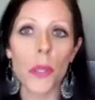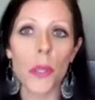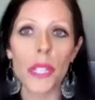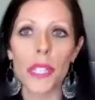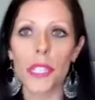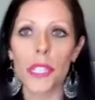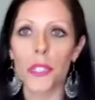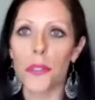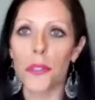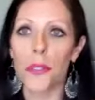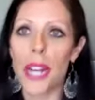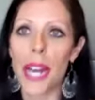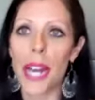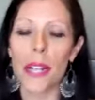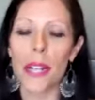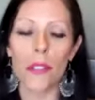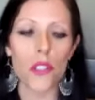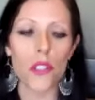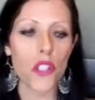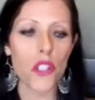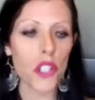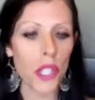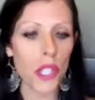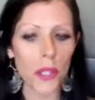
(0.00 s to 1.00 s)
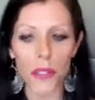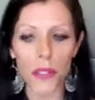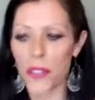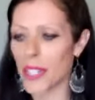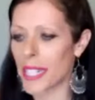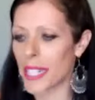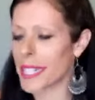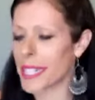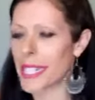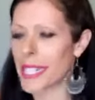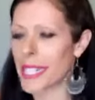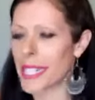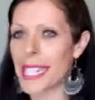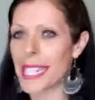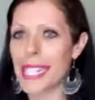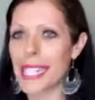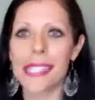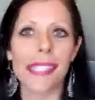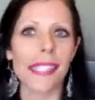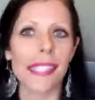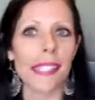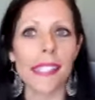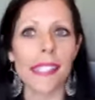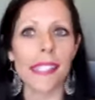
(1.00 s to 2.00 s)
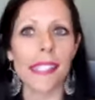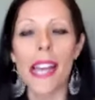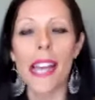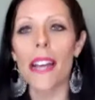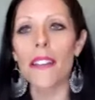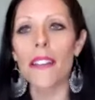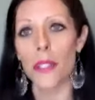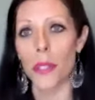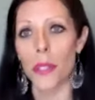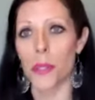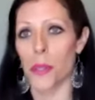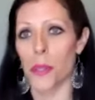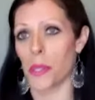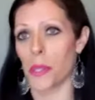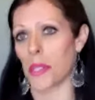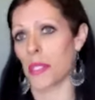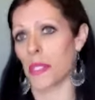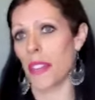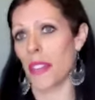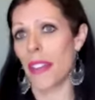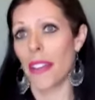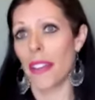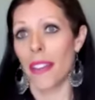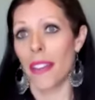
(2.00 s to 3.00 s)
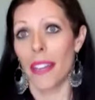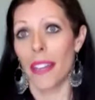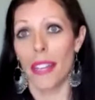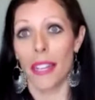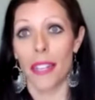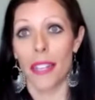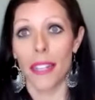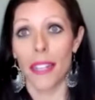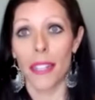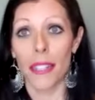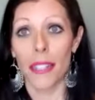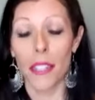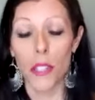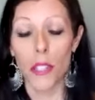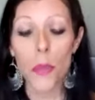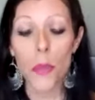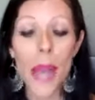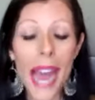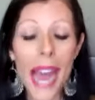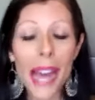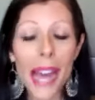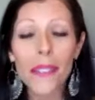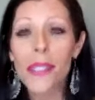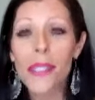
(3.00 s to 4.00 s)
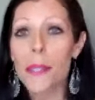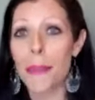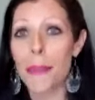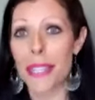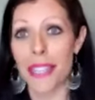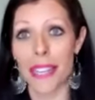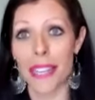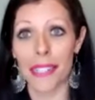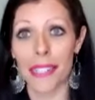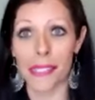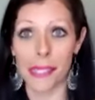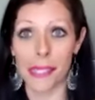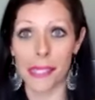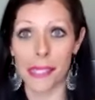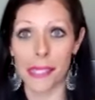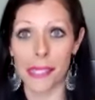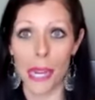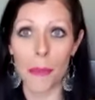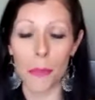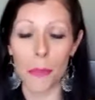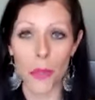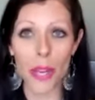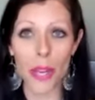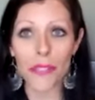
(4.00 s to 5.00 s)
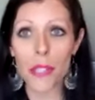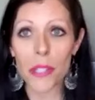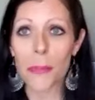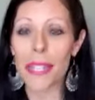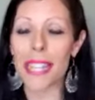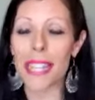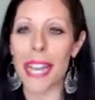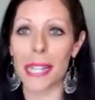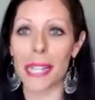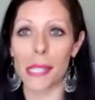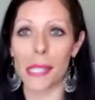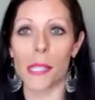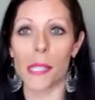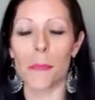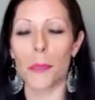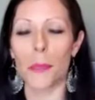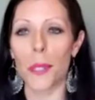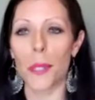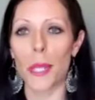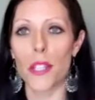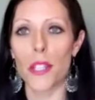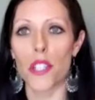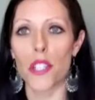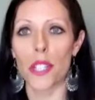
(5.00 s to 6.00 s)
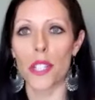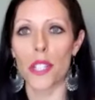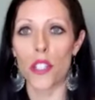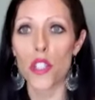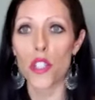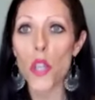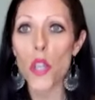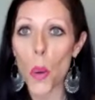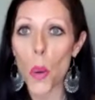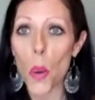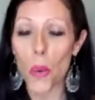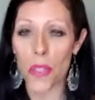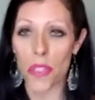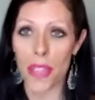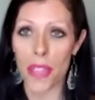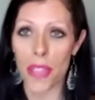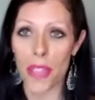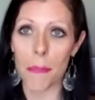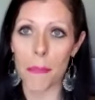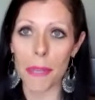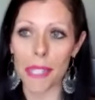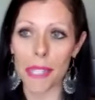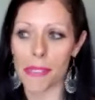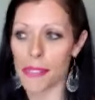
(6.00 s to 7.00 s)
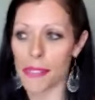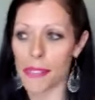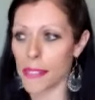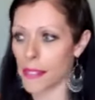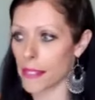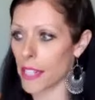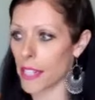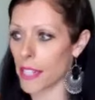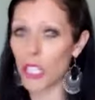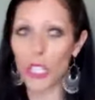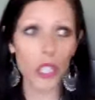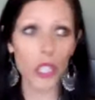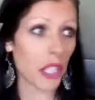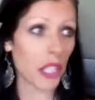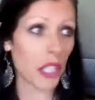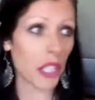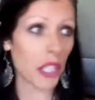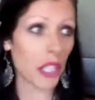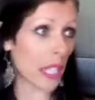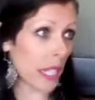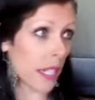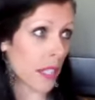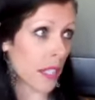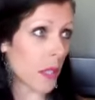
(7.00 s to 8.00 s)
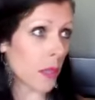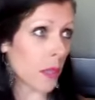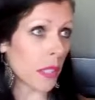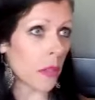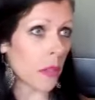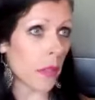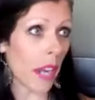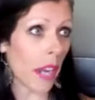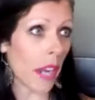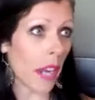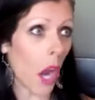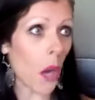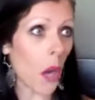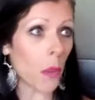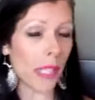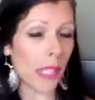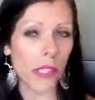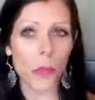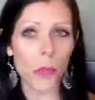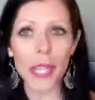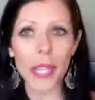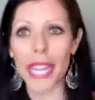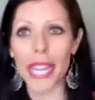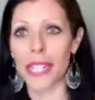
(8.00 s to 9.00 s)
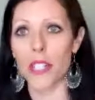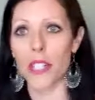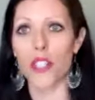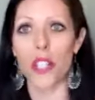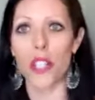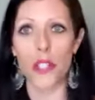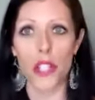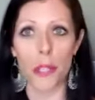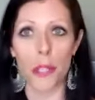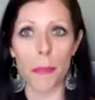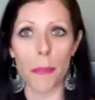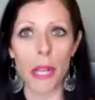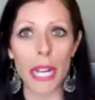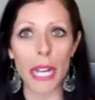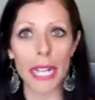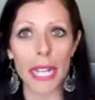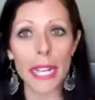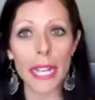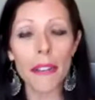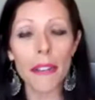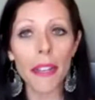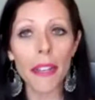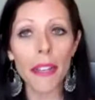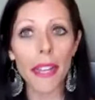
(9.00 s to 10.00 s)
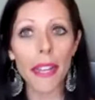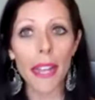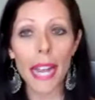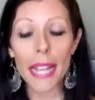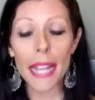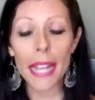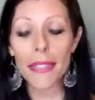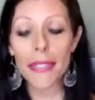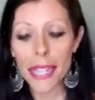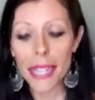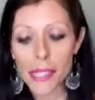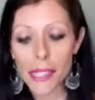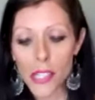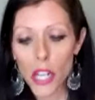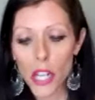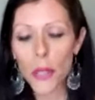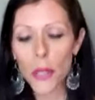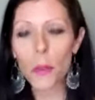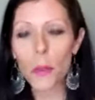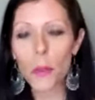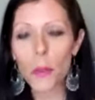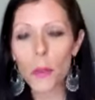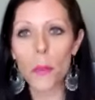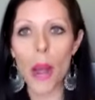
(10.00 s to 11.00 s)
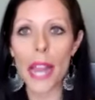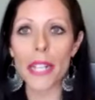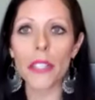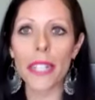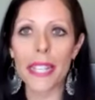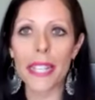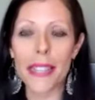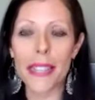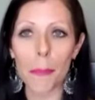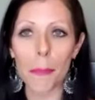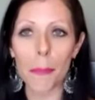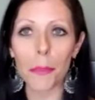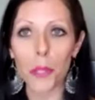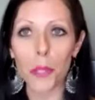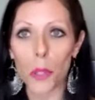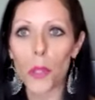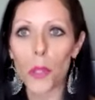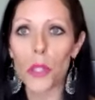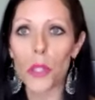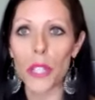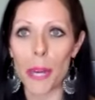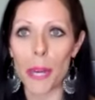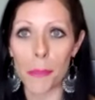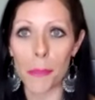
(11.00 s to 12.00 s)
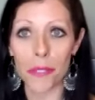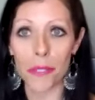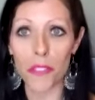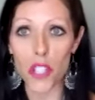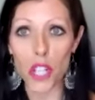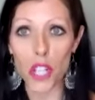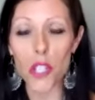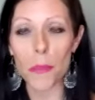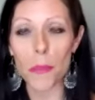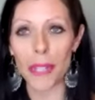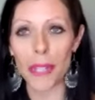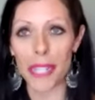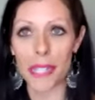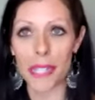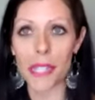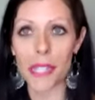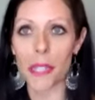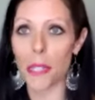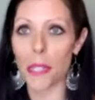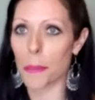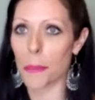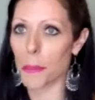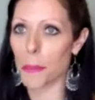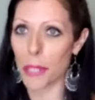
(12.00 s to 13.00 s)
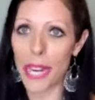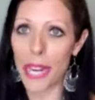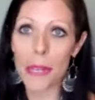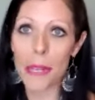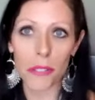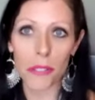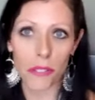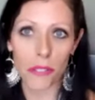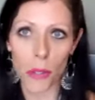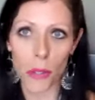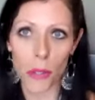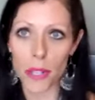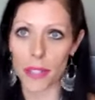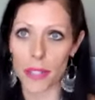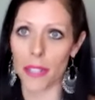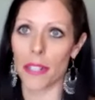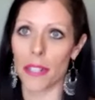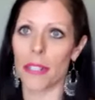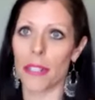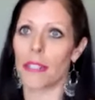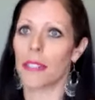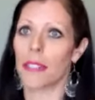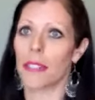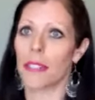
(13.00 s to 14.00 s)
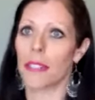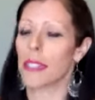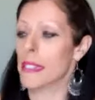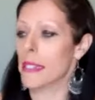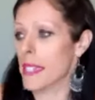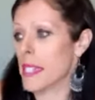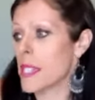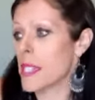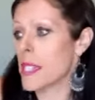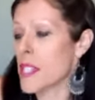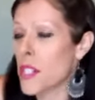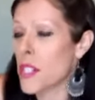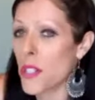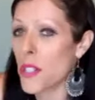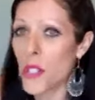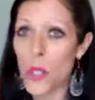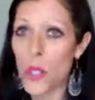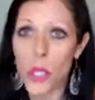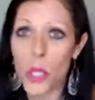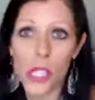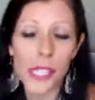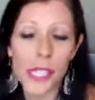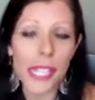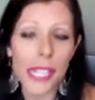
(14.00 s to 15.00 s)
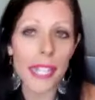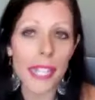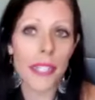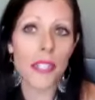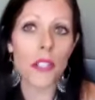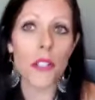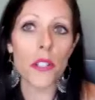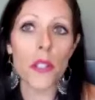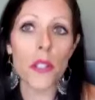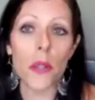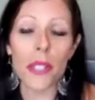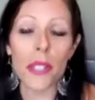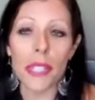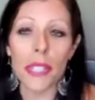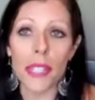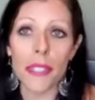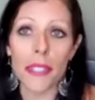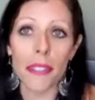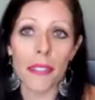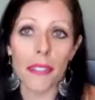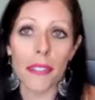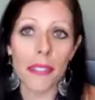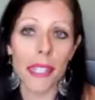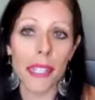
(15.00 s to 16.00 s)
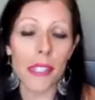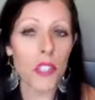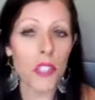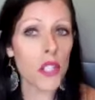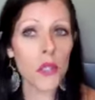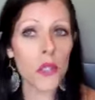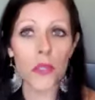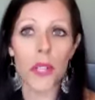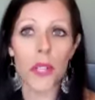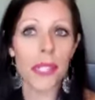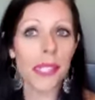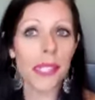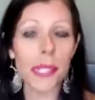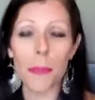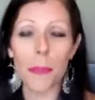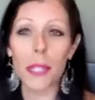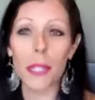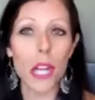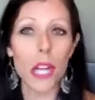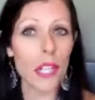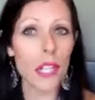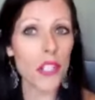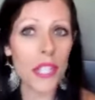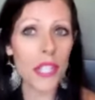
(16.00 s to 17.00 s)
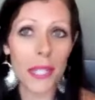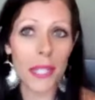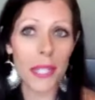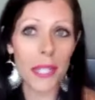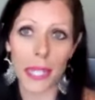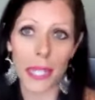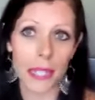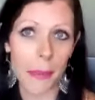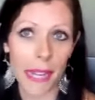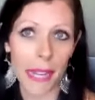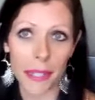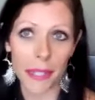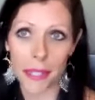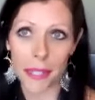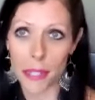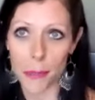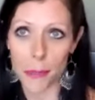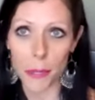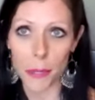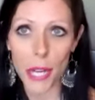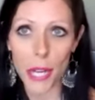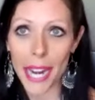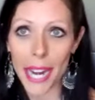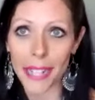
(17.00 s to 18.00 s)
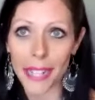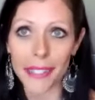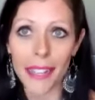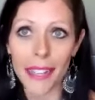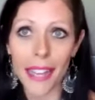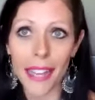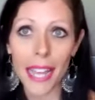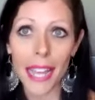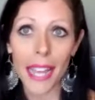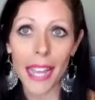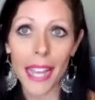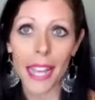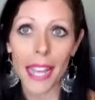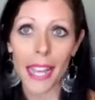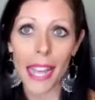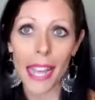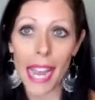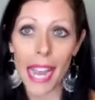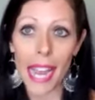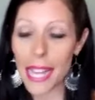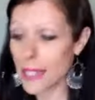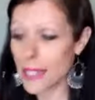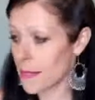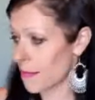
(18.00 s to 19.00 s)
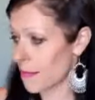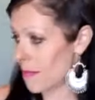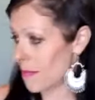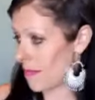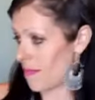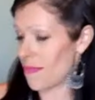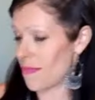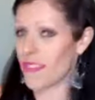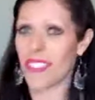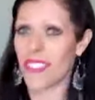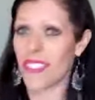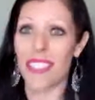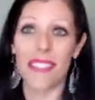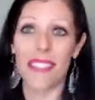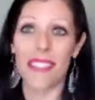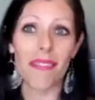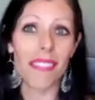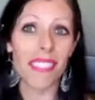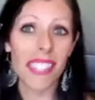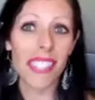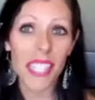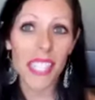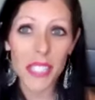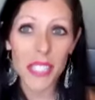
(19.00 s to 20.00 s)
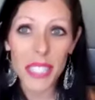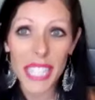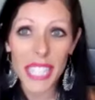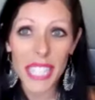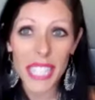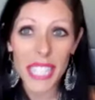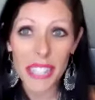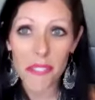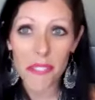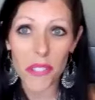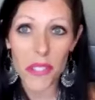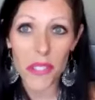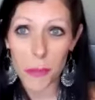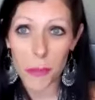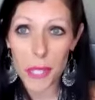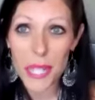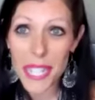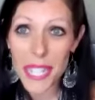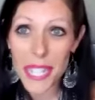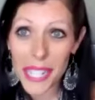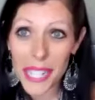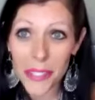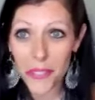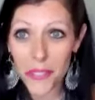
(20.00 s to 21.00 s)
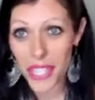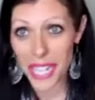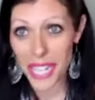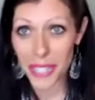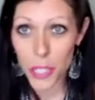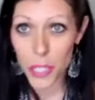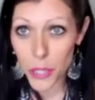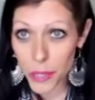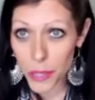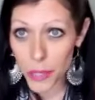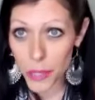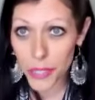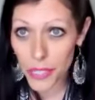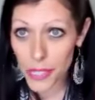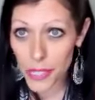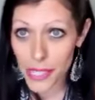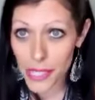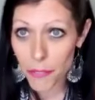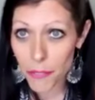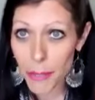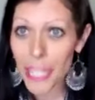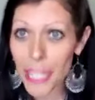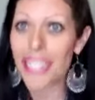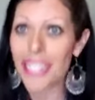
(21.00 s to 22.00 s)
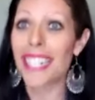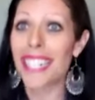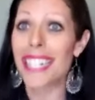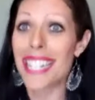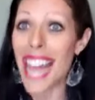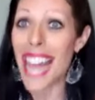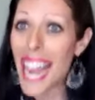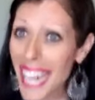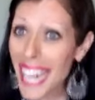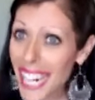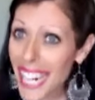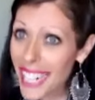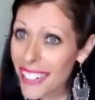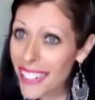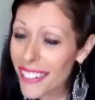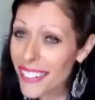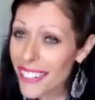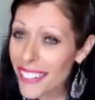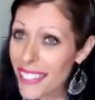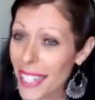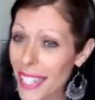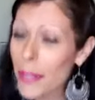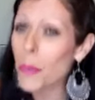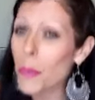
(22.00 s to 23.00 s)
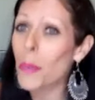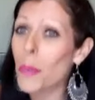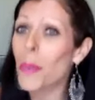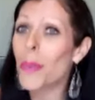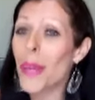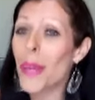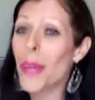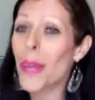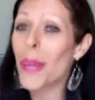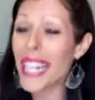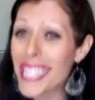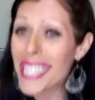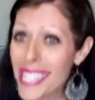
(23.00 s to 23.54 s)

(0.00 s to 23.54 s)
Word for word: are around children, nieces, nephews, you have to be that example. You have to be that inspiration and show them because they're looking at you and going, oh, it's okay to judge your body and they start wiring that program of judgment into their brain before they're six years old, 10 years old, and then it just runs subconsciously in the back of their brain. And literally 50% of 10 year old girls have been on a diet. Like, what?